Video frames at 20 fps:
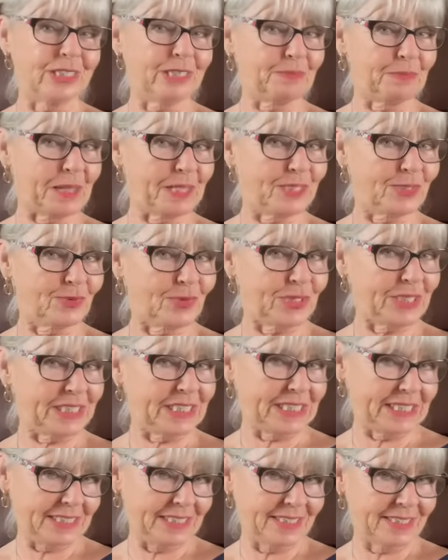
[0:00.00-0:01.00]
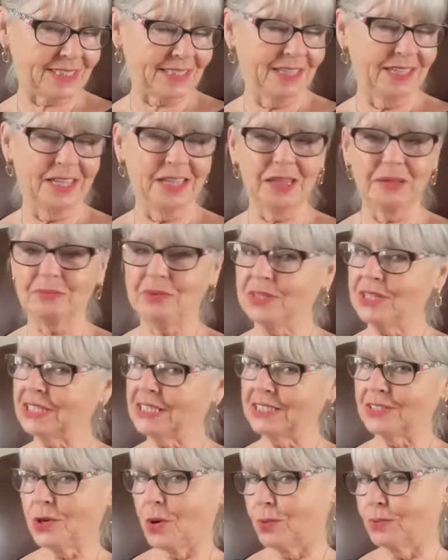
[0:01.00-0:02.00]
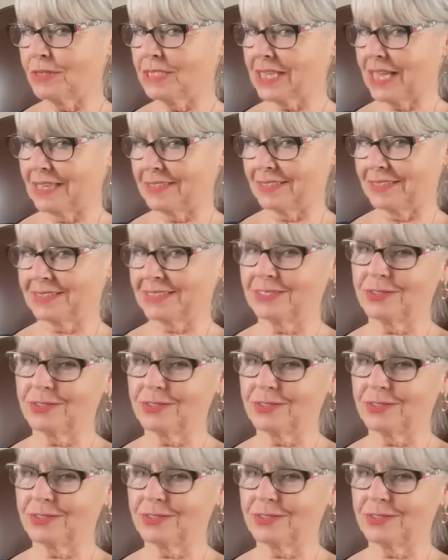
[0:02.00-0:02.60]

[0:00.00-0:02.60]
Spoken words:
It depends what it is, but you can always ask.